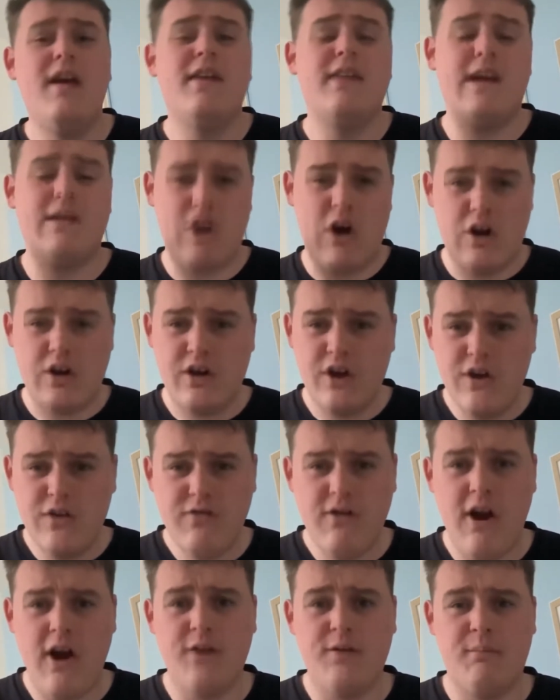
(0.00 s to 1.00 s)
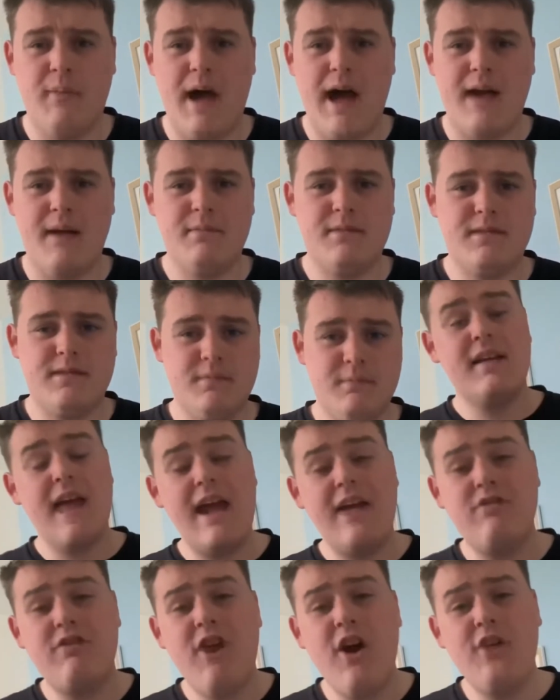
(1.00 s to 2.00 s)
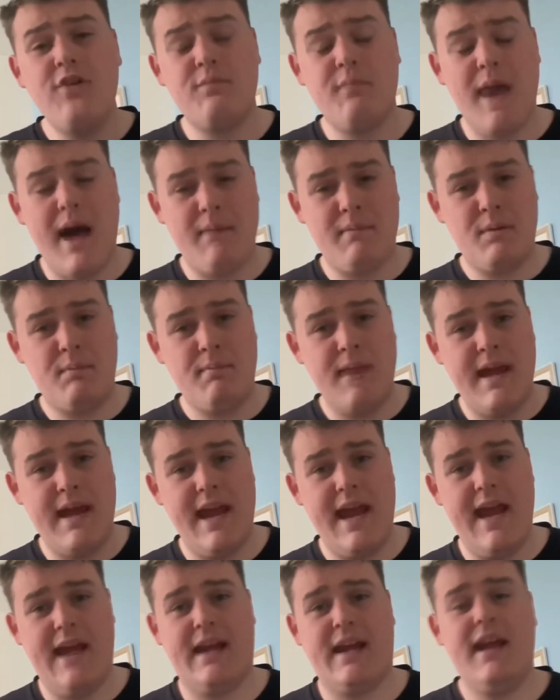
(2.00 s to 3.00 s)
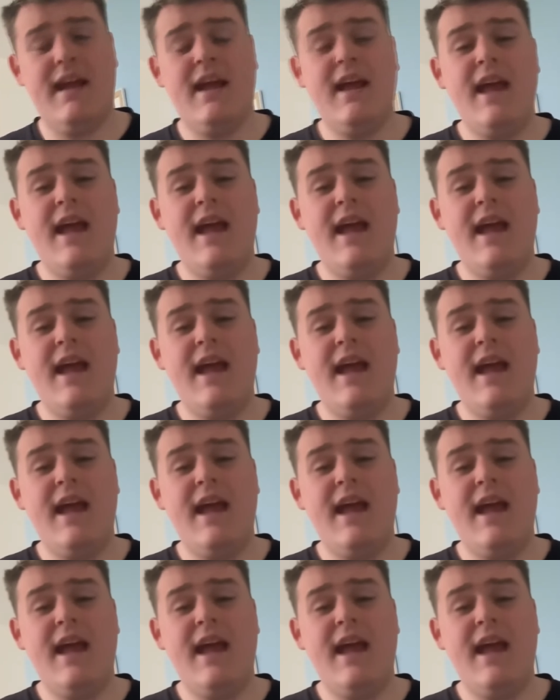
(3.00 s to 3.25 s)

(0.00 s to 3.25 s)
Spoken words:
they've got good roadmaps, a roadmap being